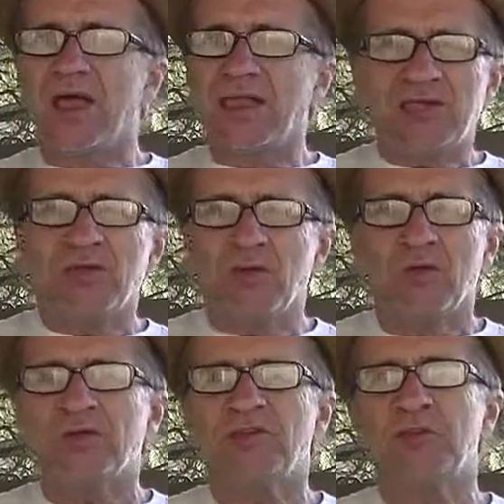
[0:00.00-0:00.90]
Let the
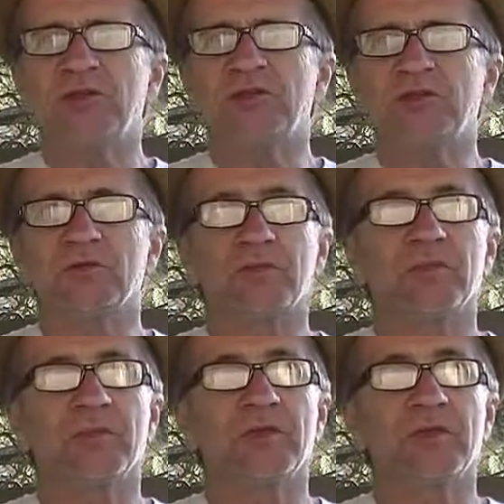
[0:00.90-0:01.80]
Lord speak to you,
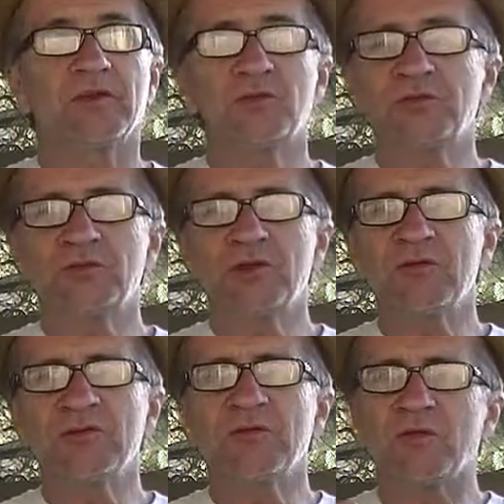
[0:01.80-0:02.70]
because
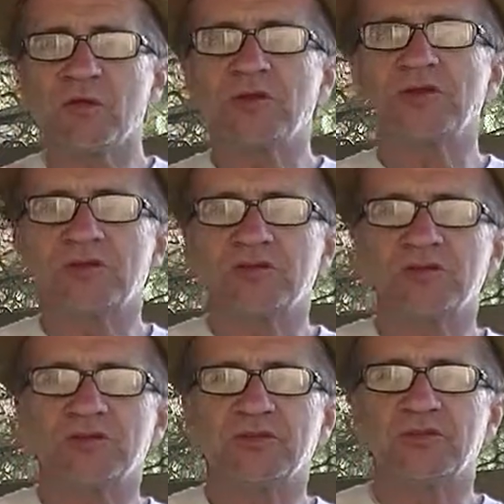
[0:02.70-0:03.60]
whatsoever the Lord tells you
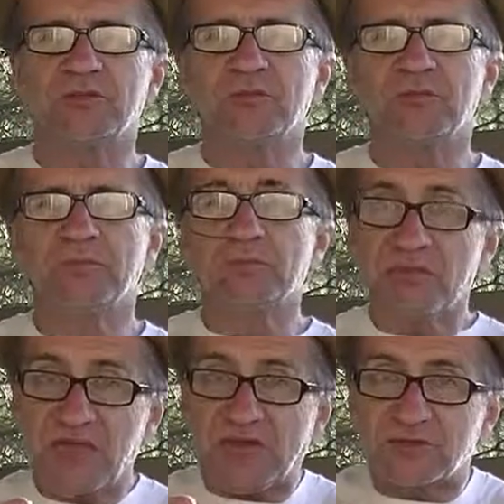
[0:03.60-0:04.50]
to do,
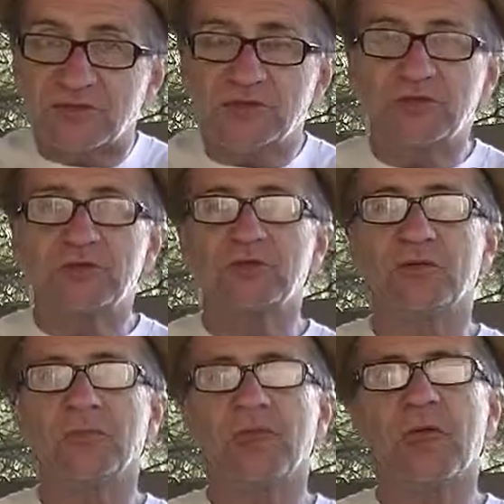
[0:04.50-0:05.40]
that you should do.
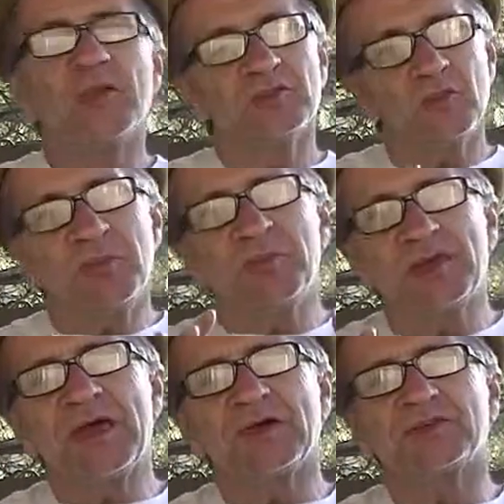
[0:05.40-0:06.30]
So be
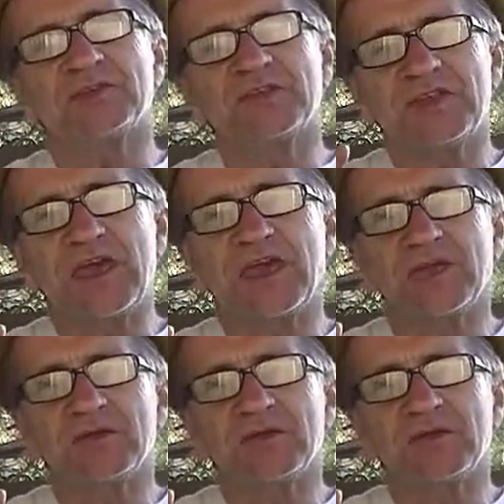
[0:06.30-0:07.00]
blessed today